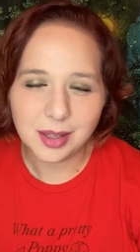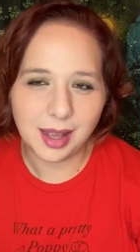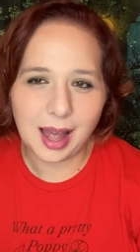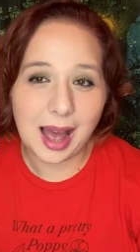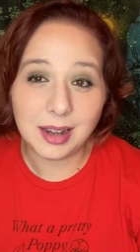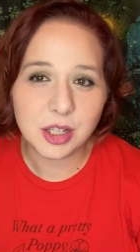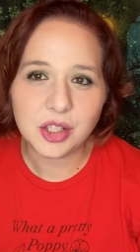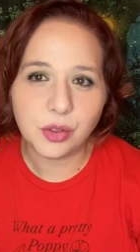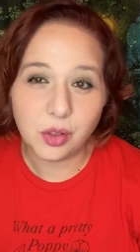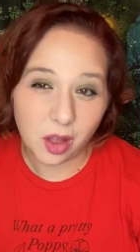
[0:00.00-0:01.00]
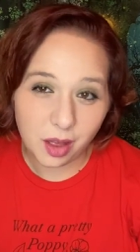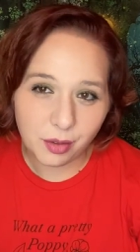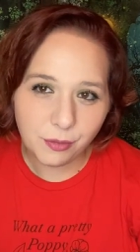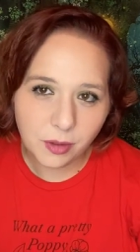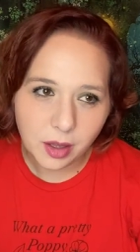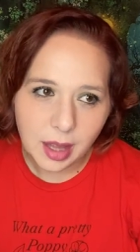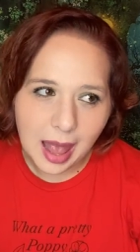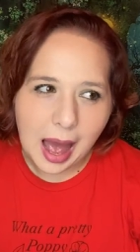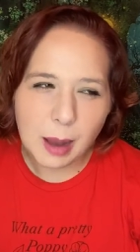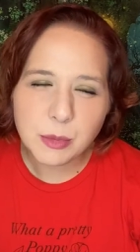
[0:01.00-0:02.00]
like I just love,
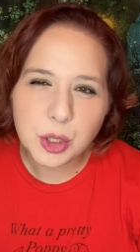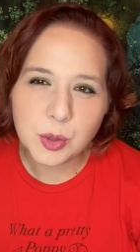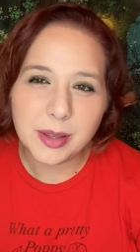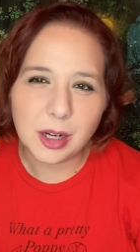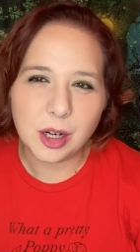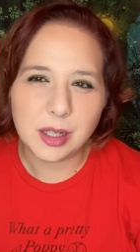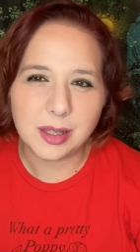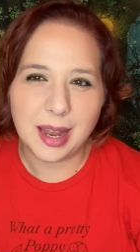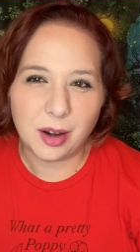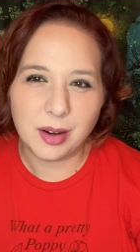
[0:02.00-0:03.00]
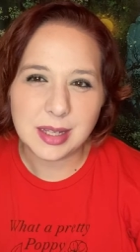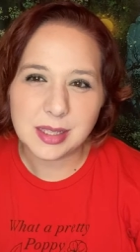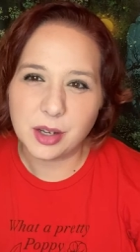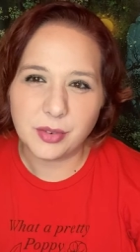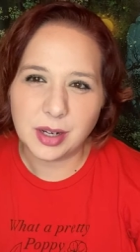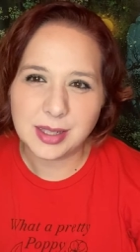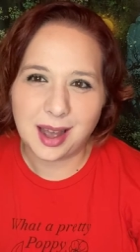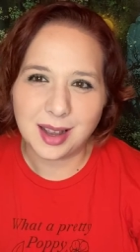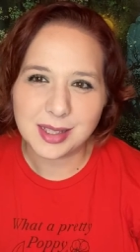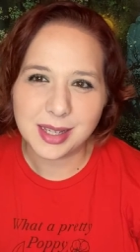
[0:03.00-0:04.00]
I'm sure there are areas that are very
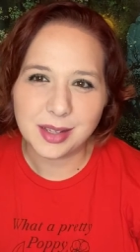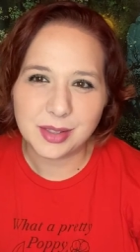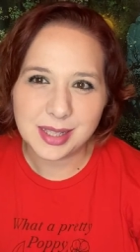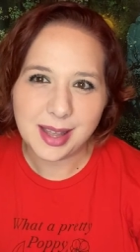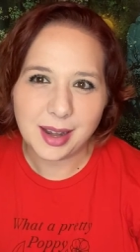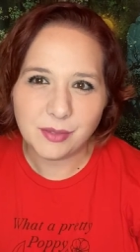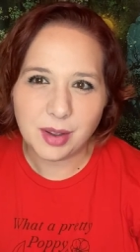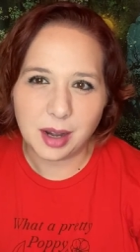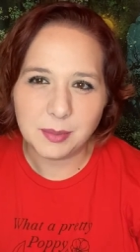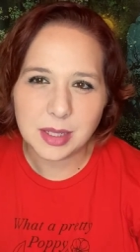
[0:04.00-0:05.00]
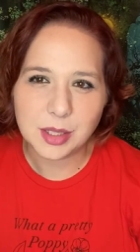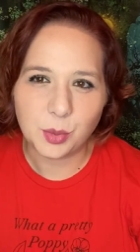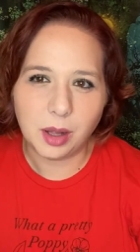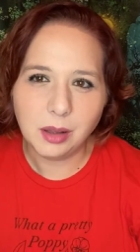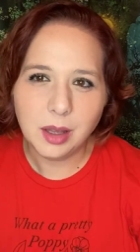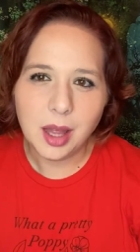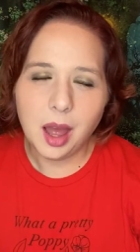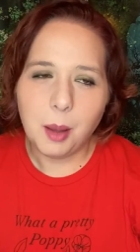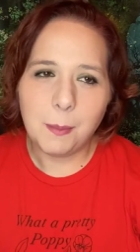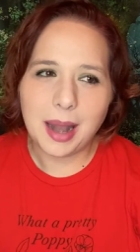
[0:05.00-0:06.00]
toxic to that environment as well,
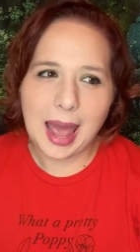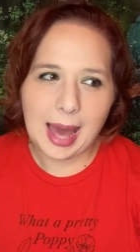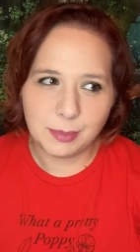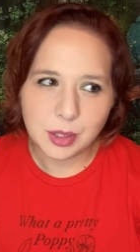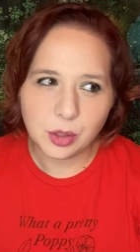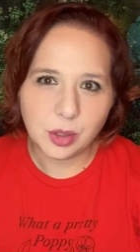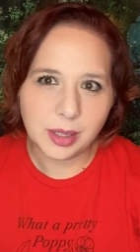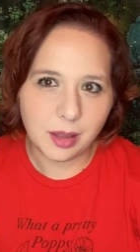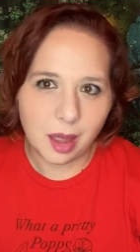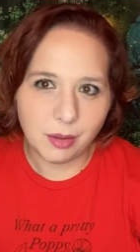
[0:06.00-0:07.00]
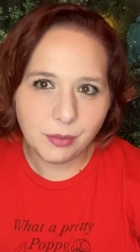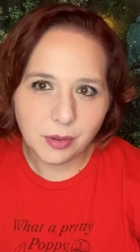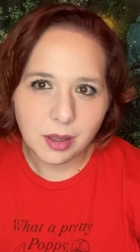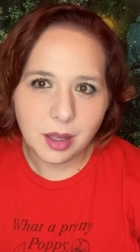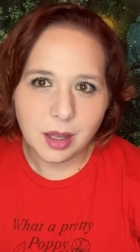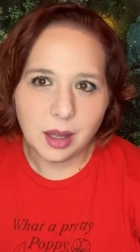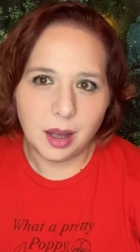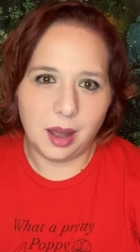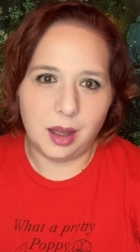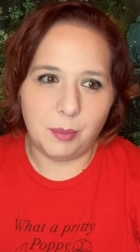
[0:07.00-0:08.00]
but I absolutely love
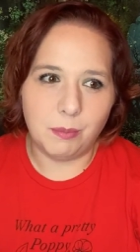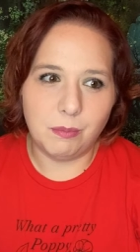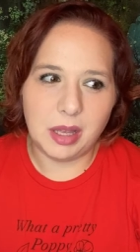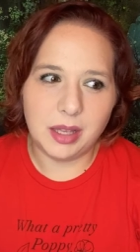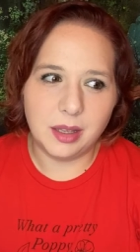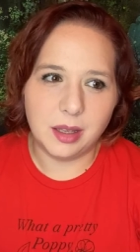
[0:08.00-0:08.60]
um,